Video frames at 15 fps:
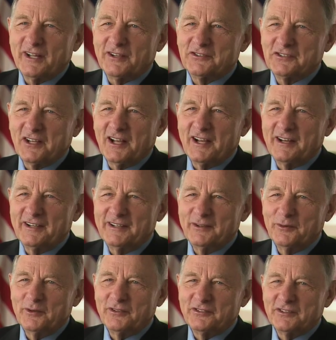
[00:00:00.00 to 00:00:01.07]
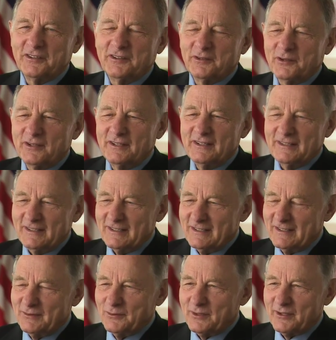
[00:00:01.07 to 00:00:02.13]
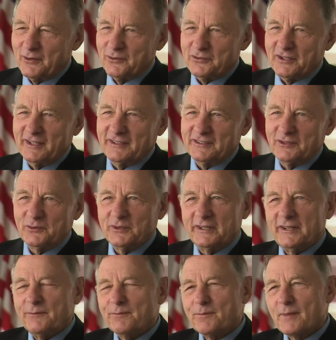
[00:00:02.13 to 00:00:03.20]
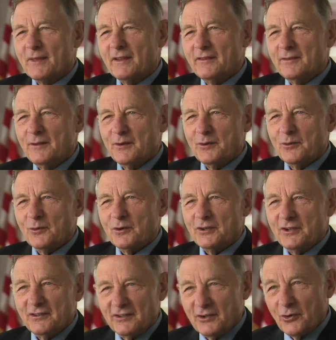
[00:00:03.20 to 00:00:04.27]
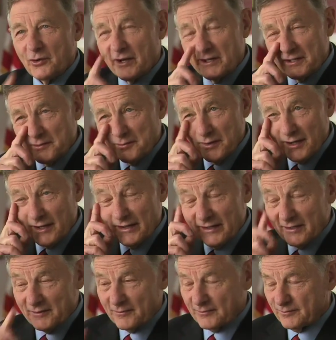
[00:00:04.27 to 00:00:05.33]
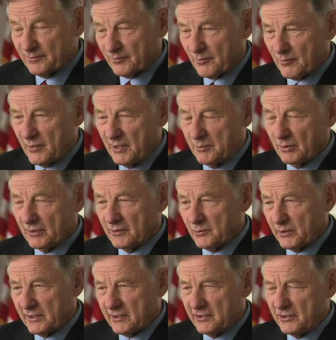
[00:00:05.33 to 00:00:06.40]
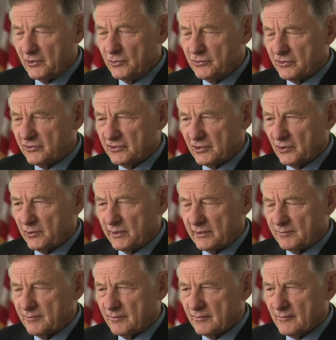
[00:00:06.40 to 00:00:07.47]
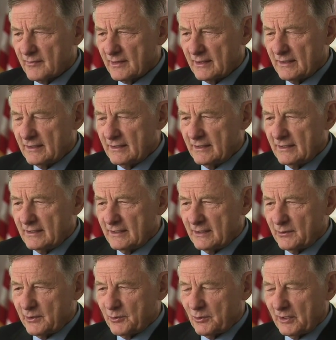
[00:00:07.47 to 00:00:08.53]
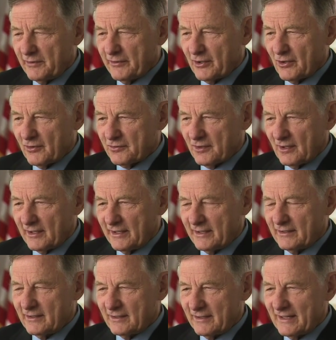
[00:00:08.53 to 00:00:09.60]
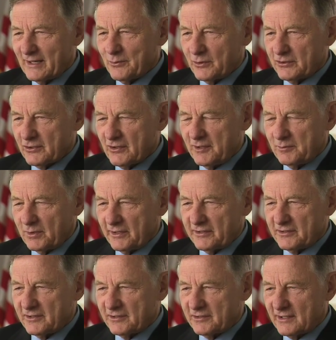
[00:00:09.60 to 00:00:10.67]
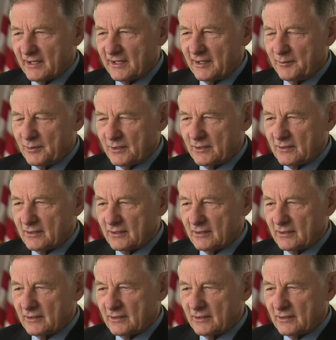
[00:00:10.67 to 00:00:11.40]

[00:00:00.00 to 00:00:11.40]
outside, and it was one of those things that we were donated by the people that we could use it. So we were living off the land, and that was a great place to stay. But